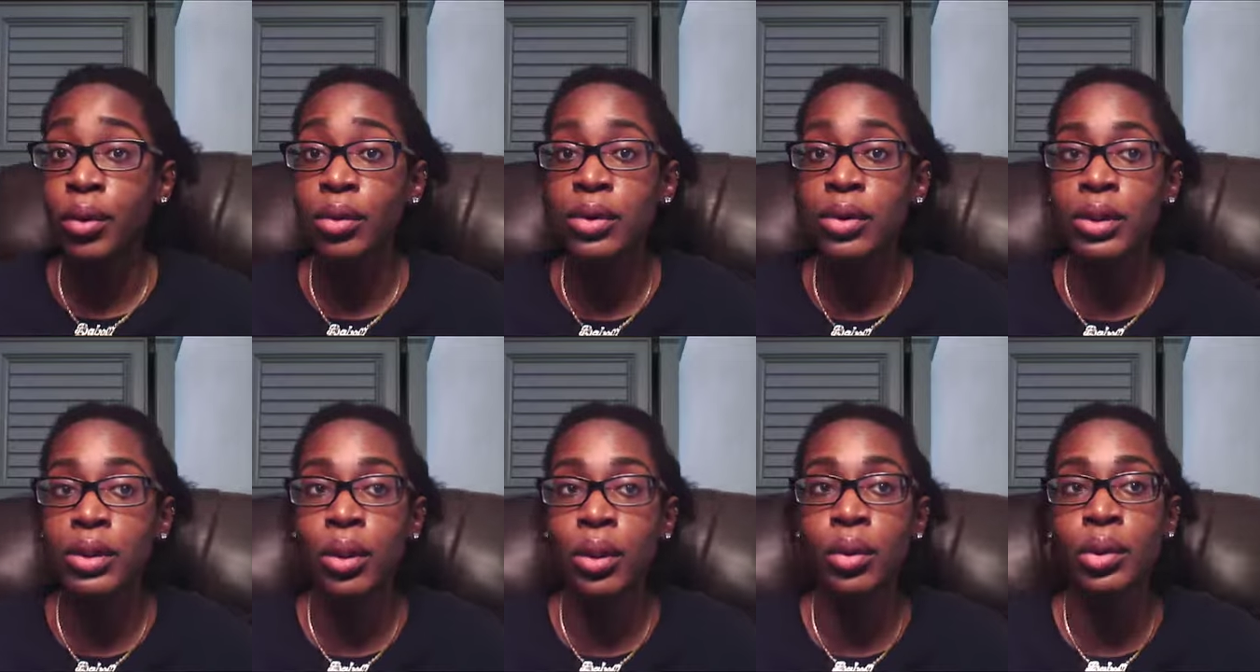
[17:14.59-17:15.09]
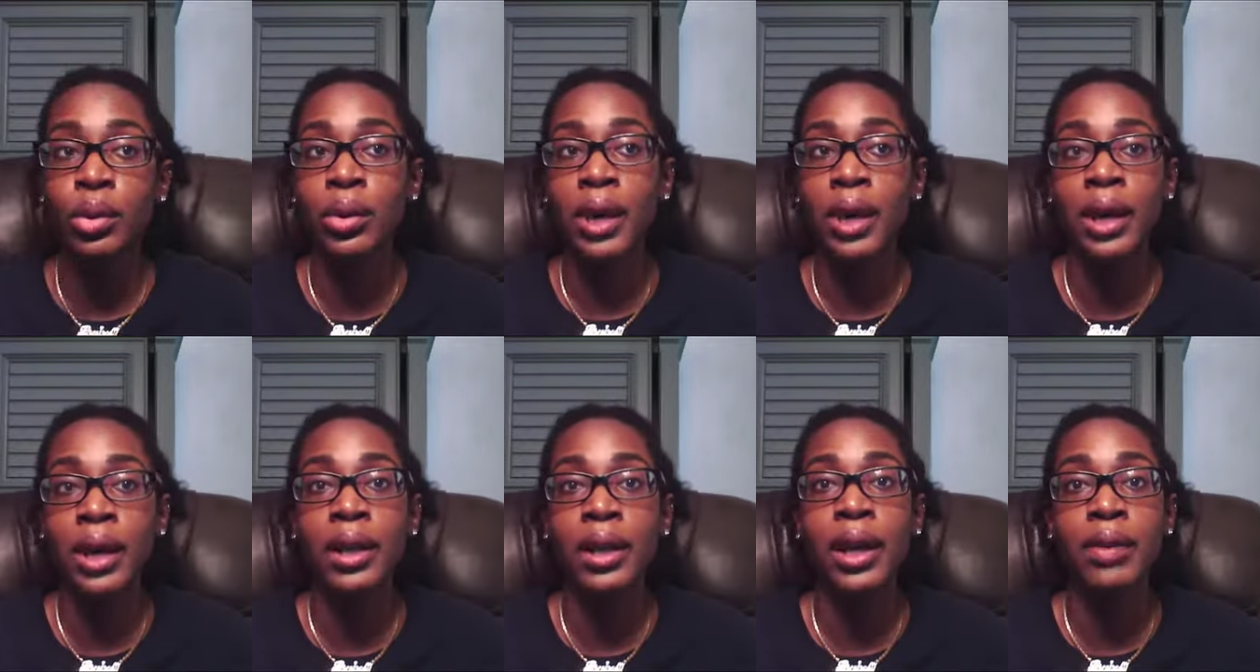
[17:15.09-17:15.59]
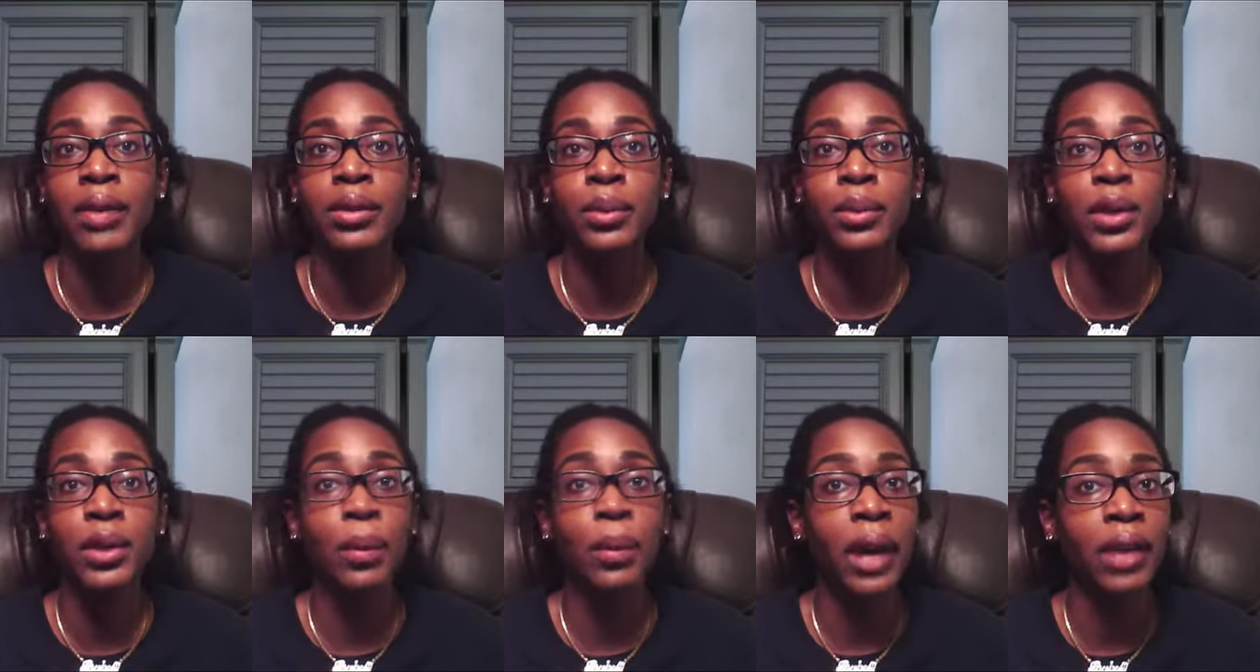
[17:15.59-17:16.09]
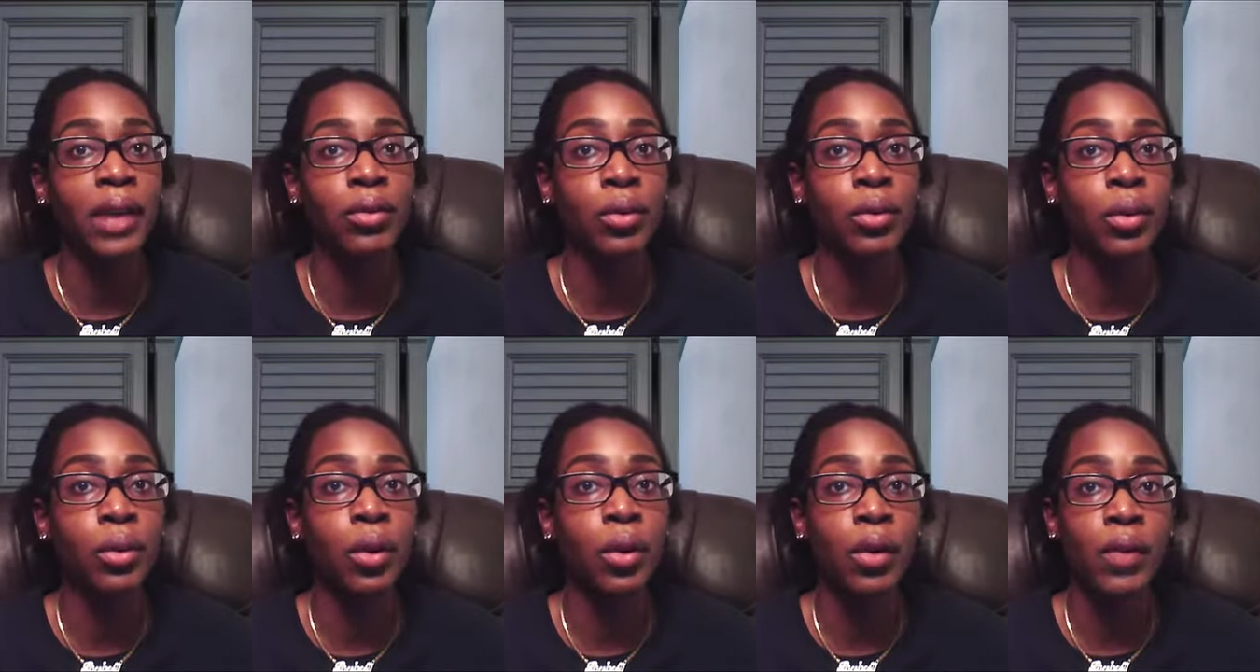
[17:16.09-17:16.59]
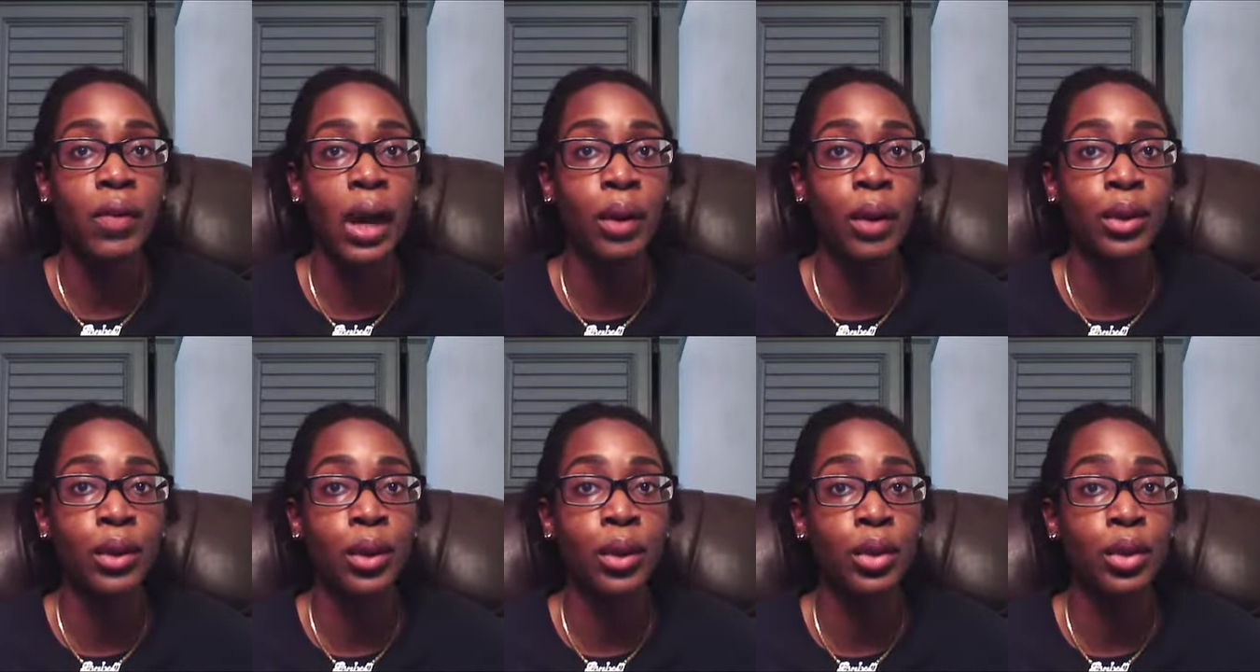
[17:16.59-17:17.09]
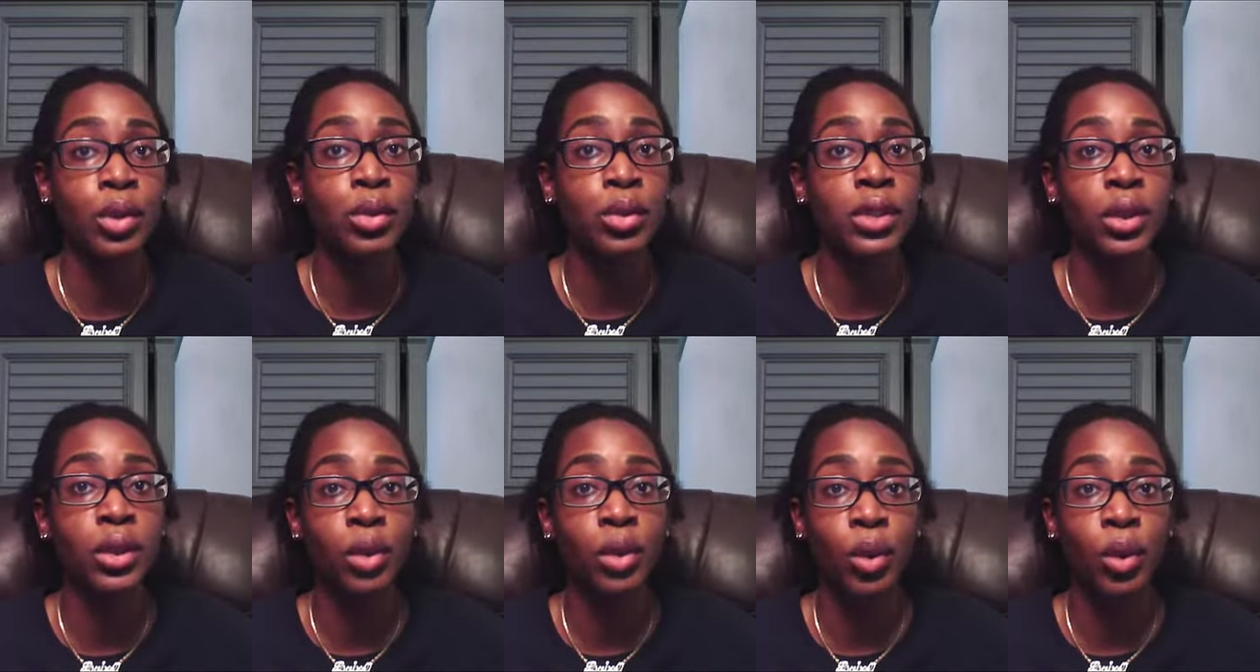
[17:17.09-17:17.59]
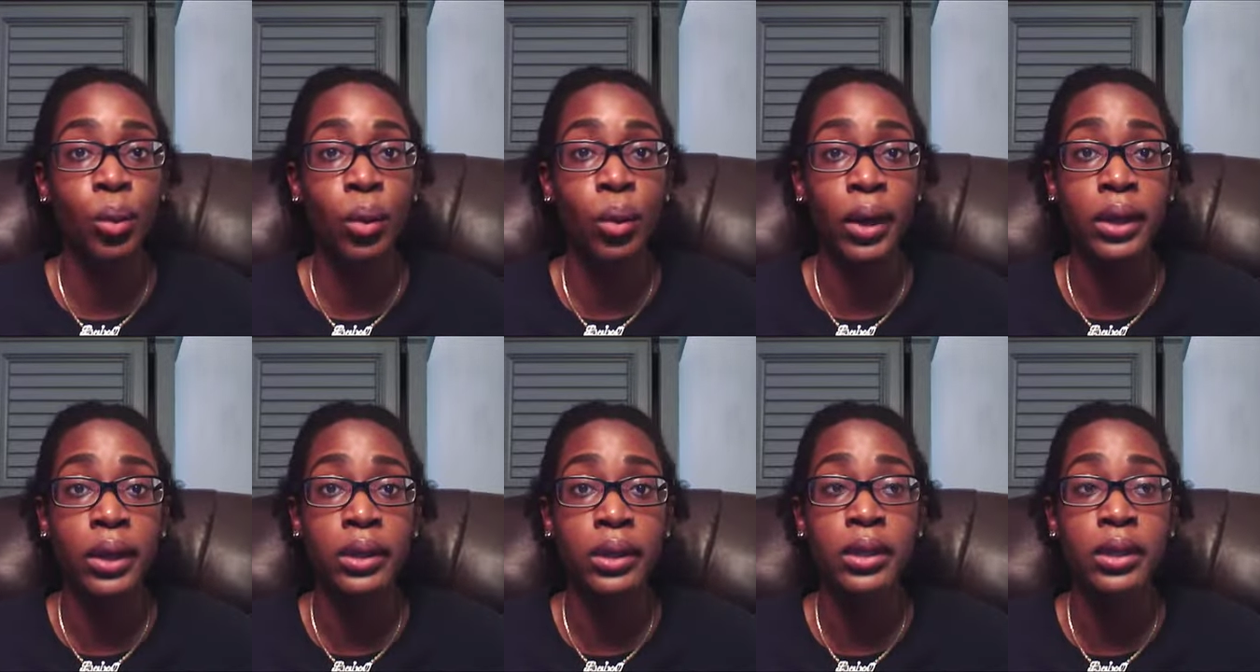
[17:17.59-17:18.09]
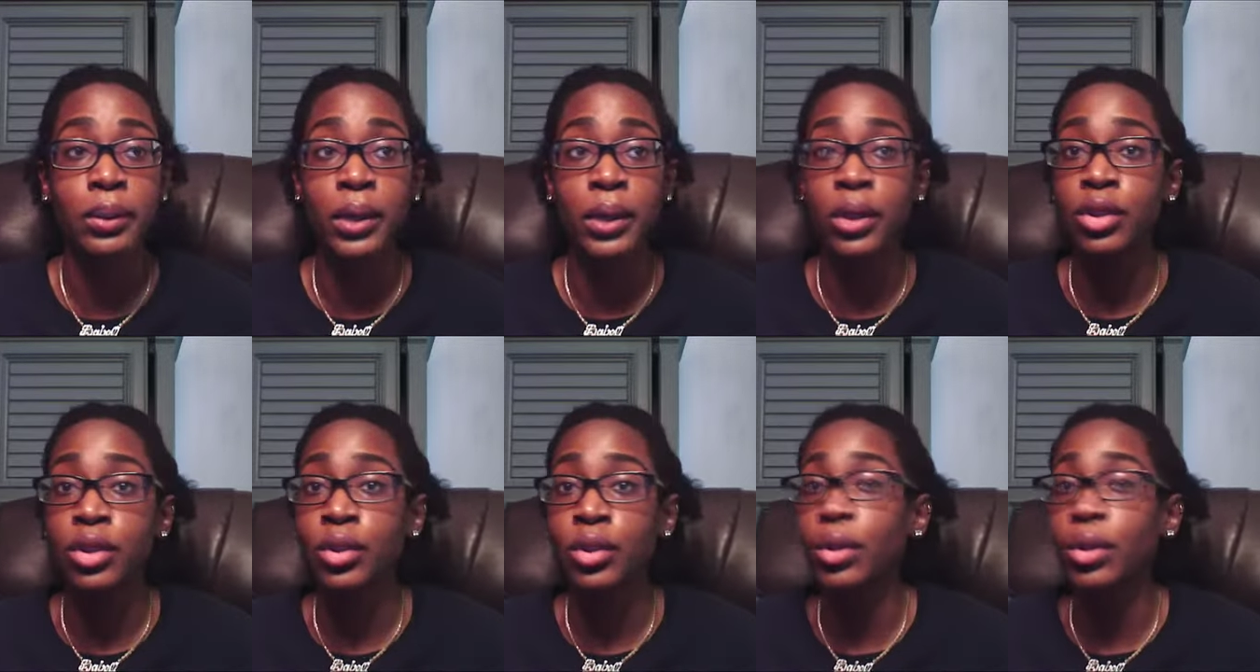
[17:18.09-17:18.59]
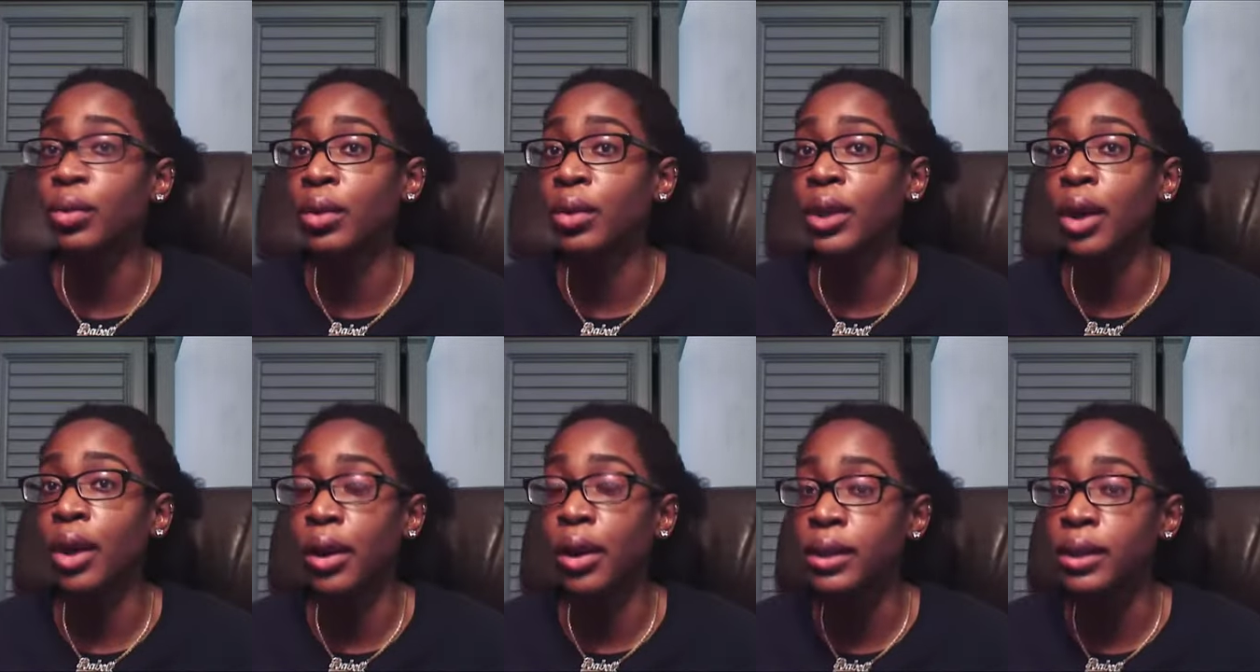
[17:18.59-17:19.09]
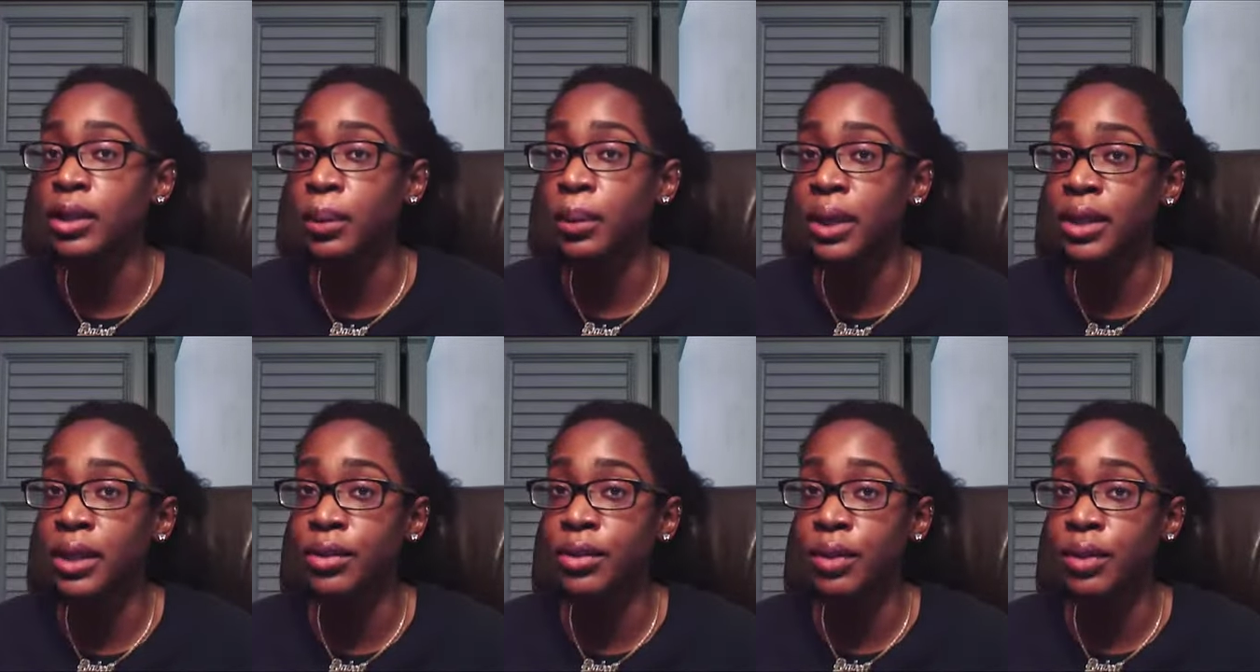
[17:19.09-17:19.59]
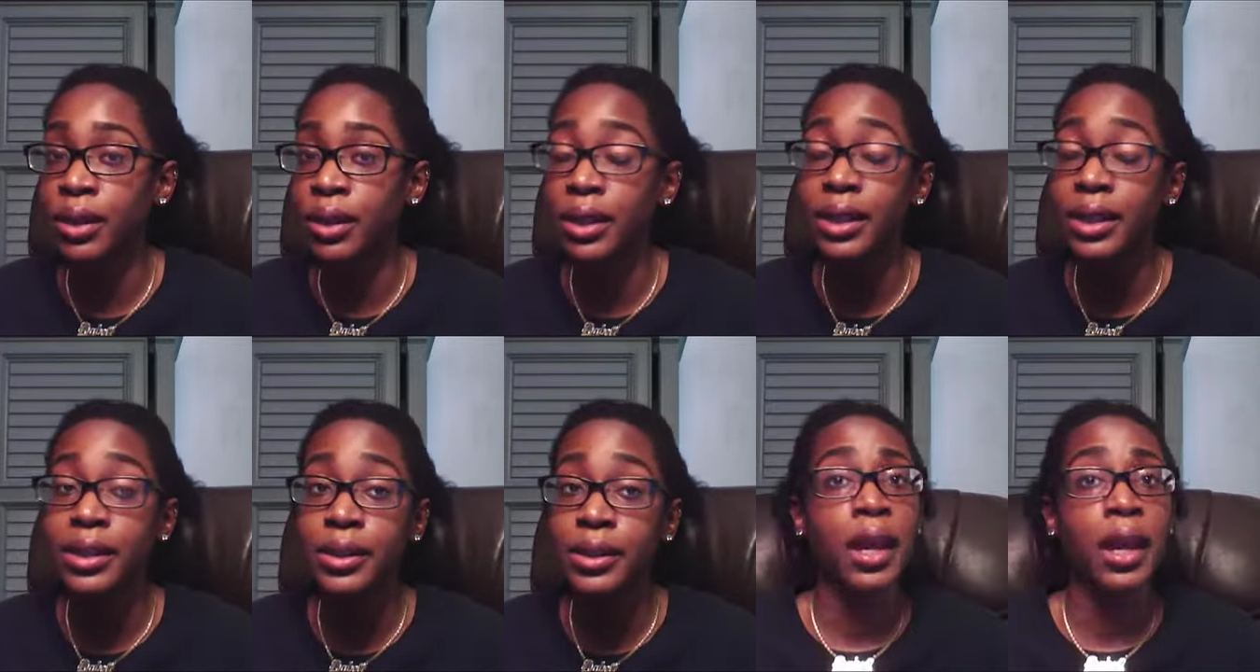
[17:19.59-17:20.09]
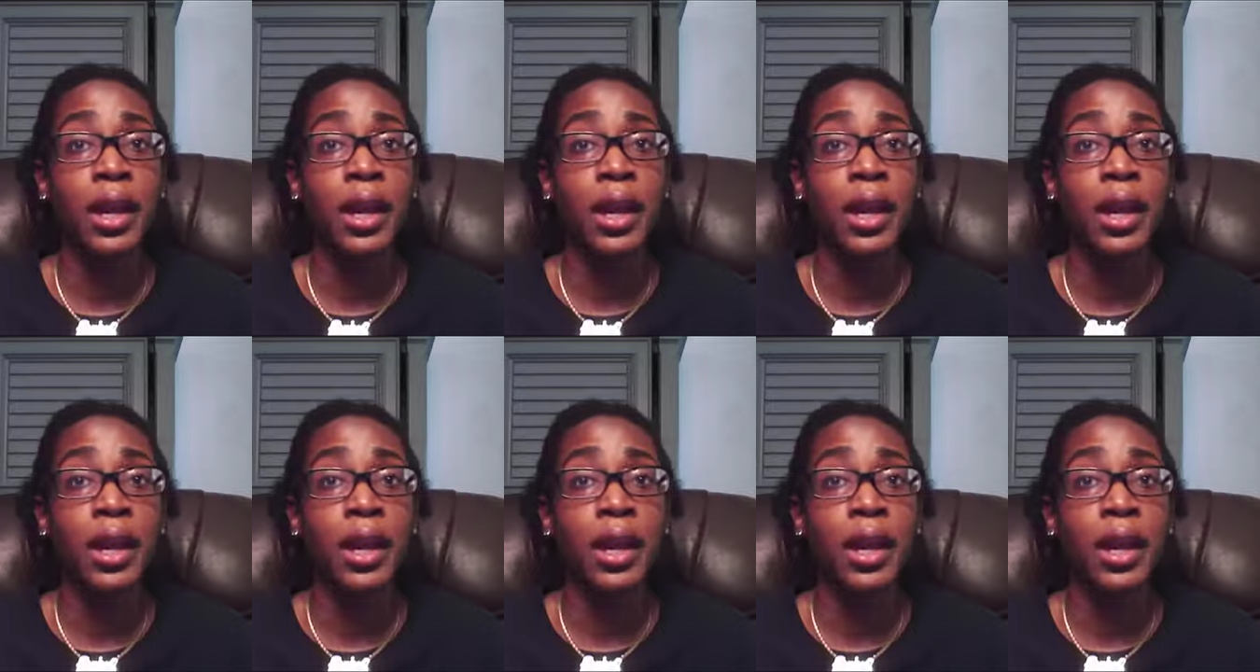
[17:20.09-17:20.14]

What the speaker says: So you kind of have to be mindful of how you're using your words, because you could really hurt somebody's feelings.